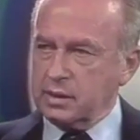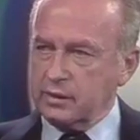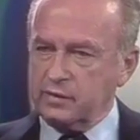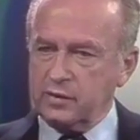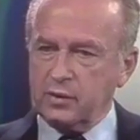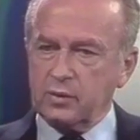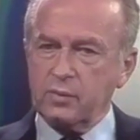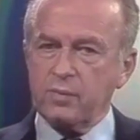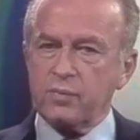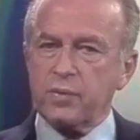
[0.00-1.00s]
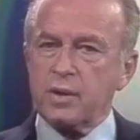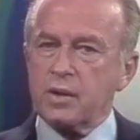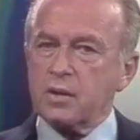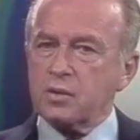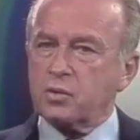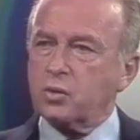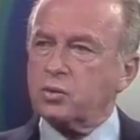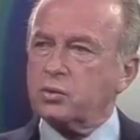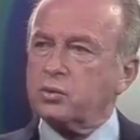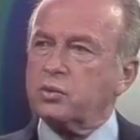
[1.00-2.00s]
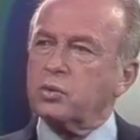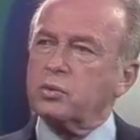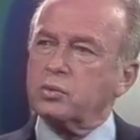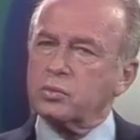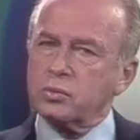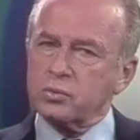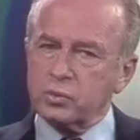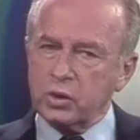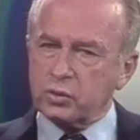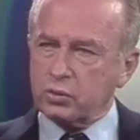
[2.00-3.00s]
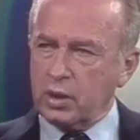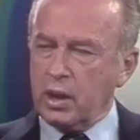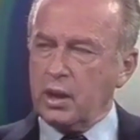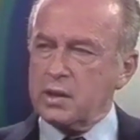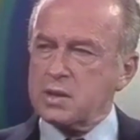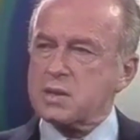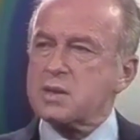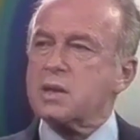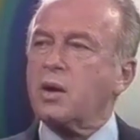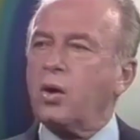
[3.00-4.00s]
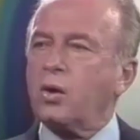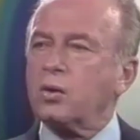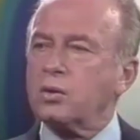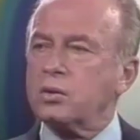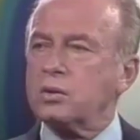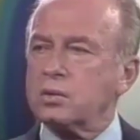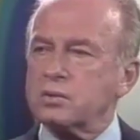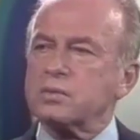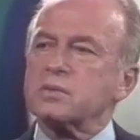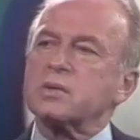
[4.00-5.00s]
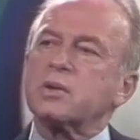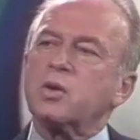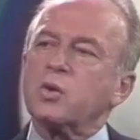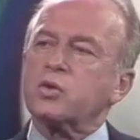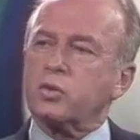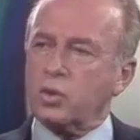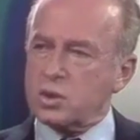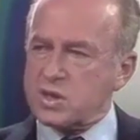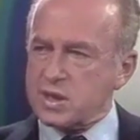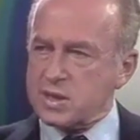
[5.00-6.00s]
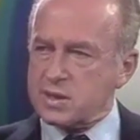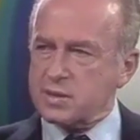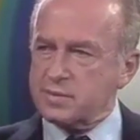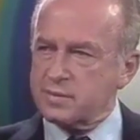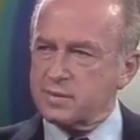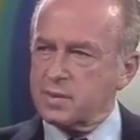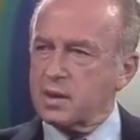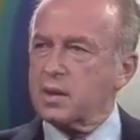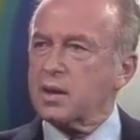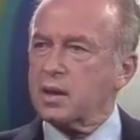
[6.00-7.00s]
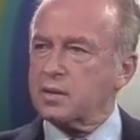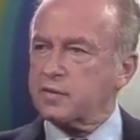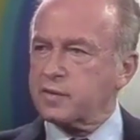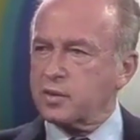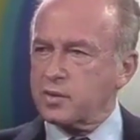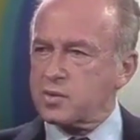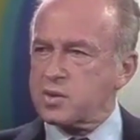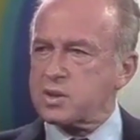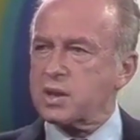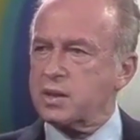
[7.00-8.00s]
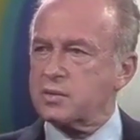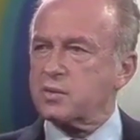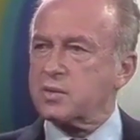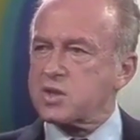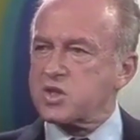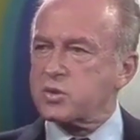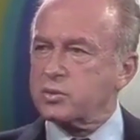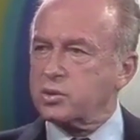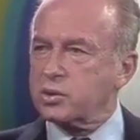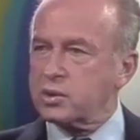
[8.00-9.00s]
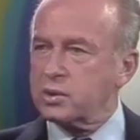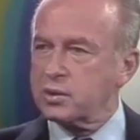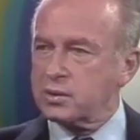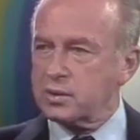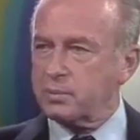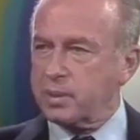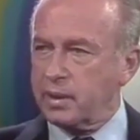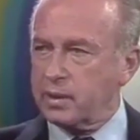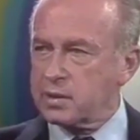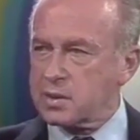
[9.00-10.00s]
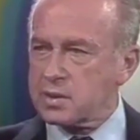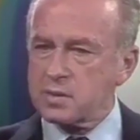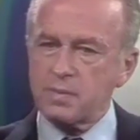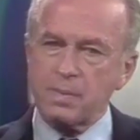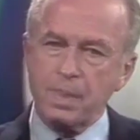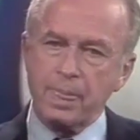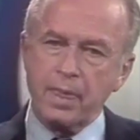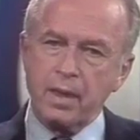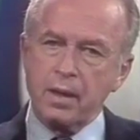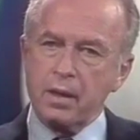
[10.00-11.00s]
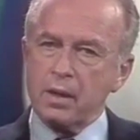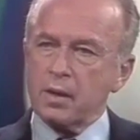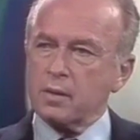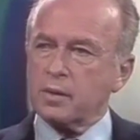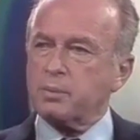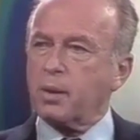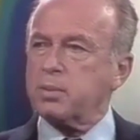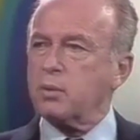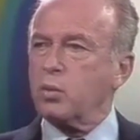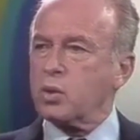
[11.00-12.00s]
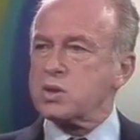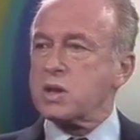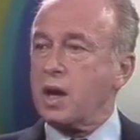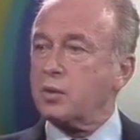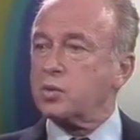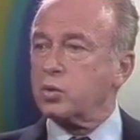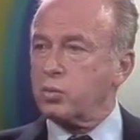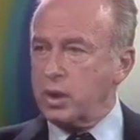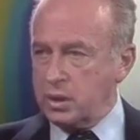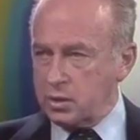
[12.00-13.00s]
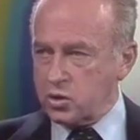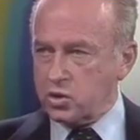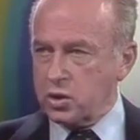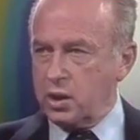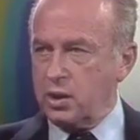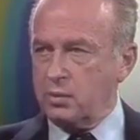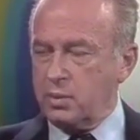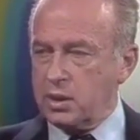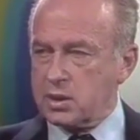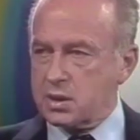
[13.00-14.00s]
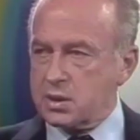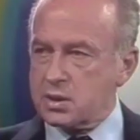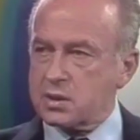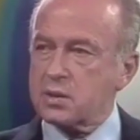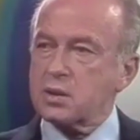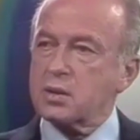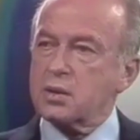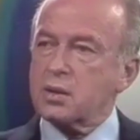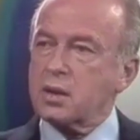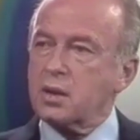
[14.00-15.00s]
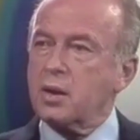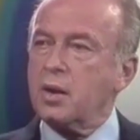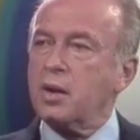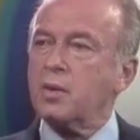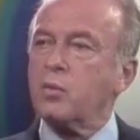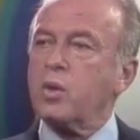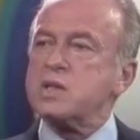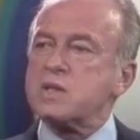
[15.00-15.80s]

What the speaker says: Third, therefore, to neutralize the whole control system, and of course then to destroy the planes. The problem was how to reach the air bases